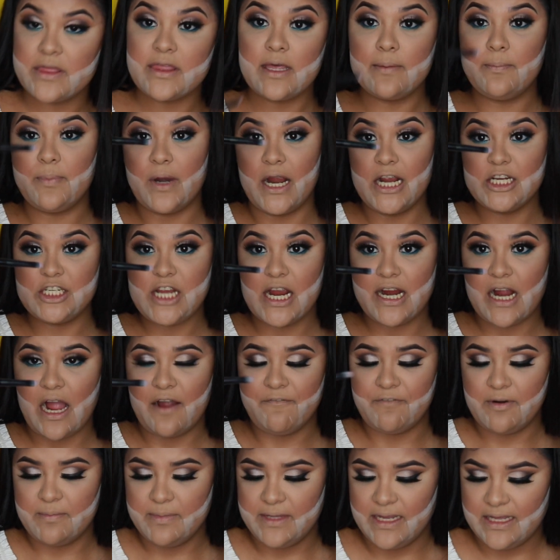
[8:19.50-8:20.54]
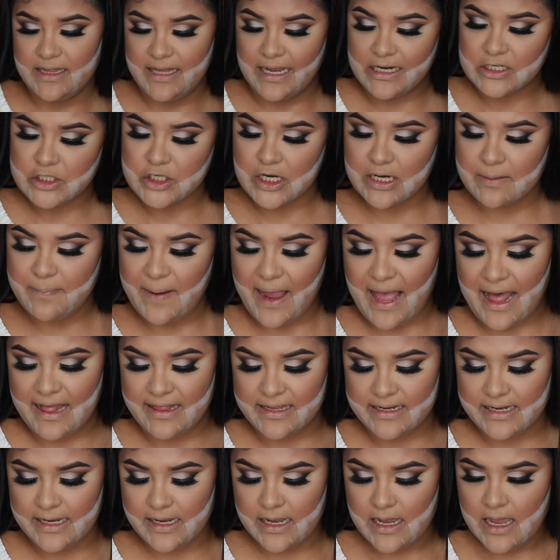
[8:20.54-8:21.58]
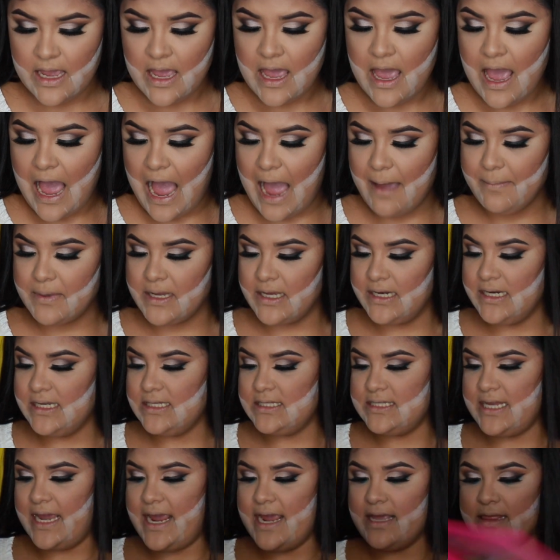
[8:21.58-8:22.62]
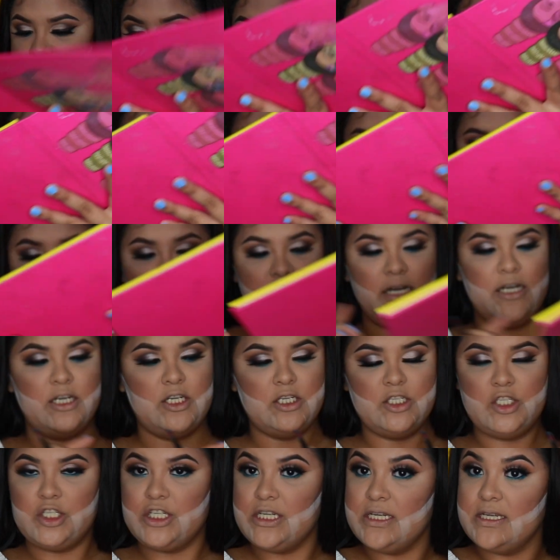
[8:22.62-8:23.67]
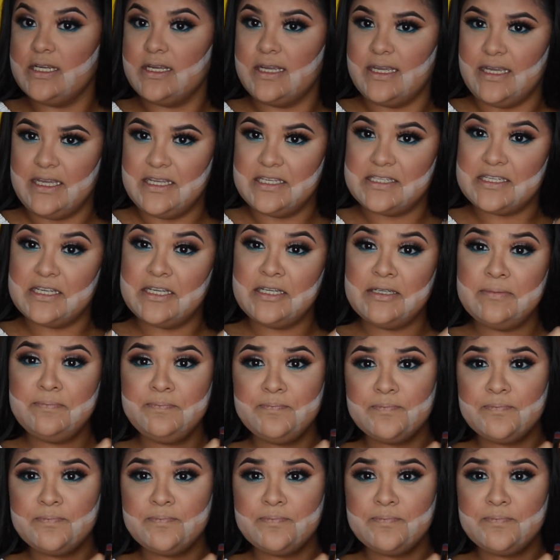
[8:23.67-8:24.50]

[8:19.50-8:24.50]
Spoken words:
with the brush I got from the Electric palette, I'm gonna take the color Giza